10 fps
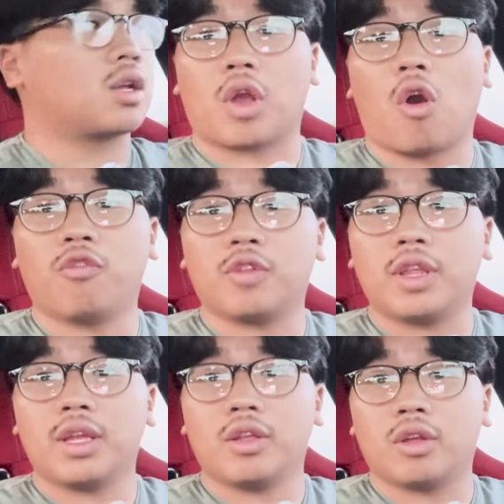
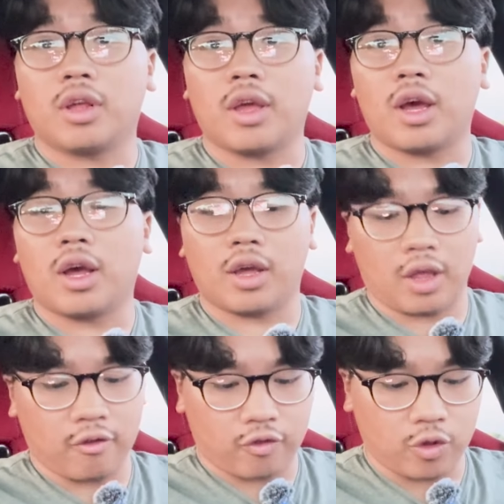Hopefully, uh,
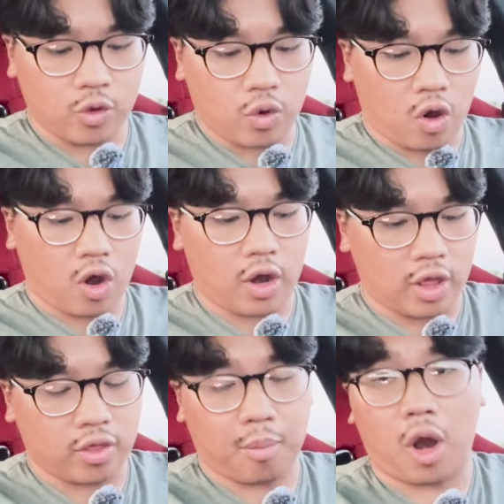if you are
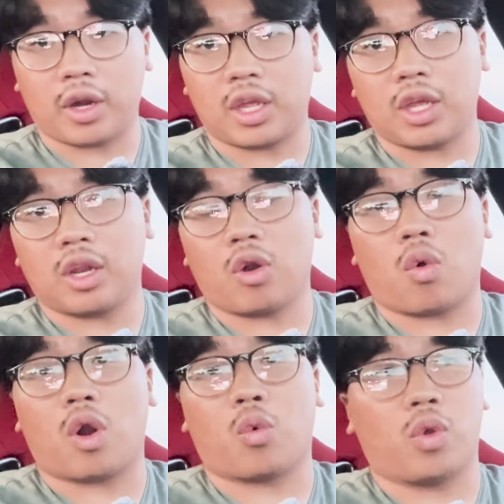in the market
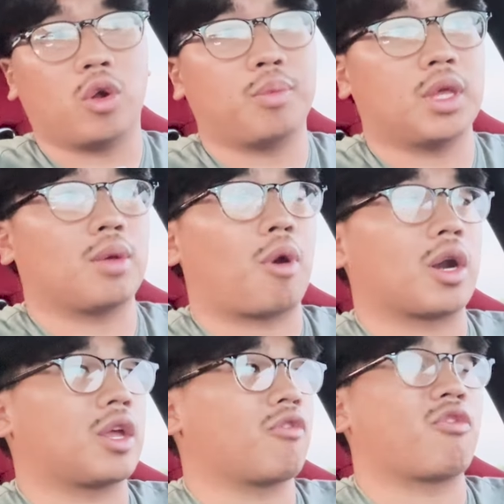or will be in the
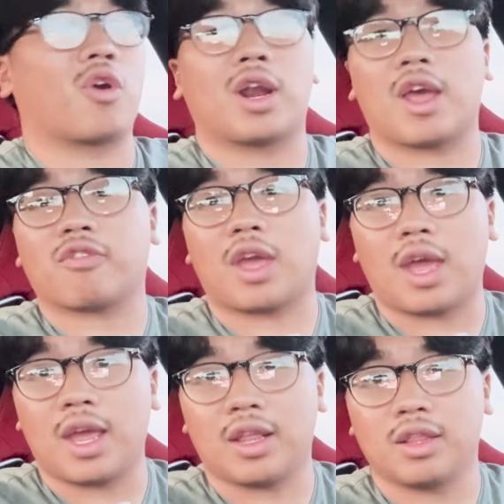market for an
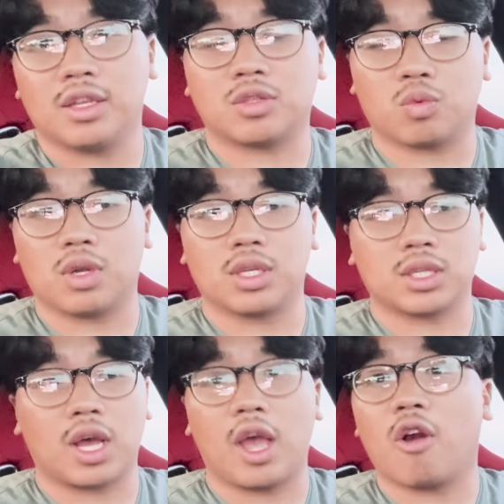FK8, this was
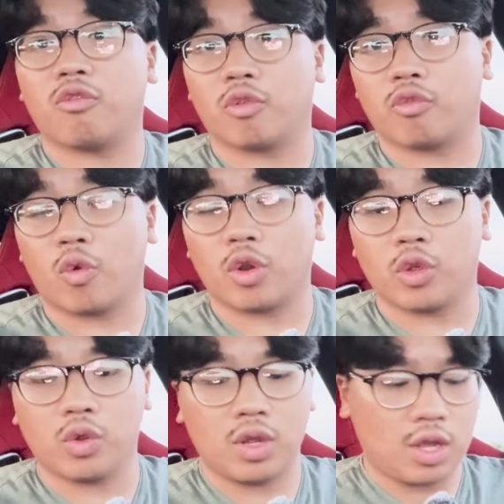uh, helpful for
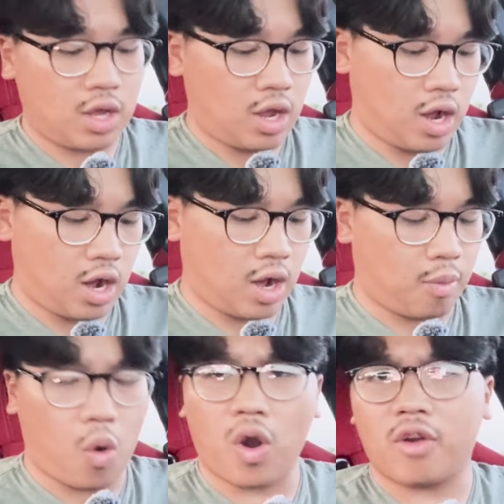you. Um,
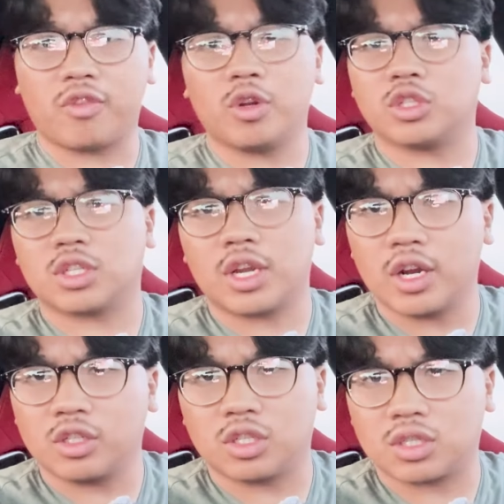or if you're just
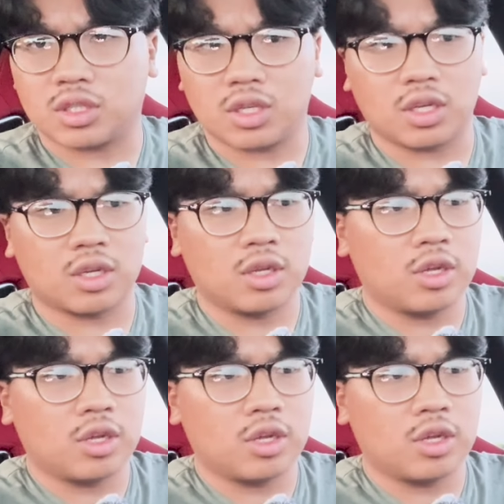here just to,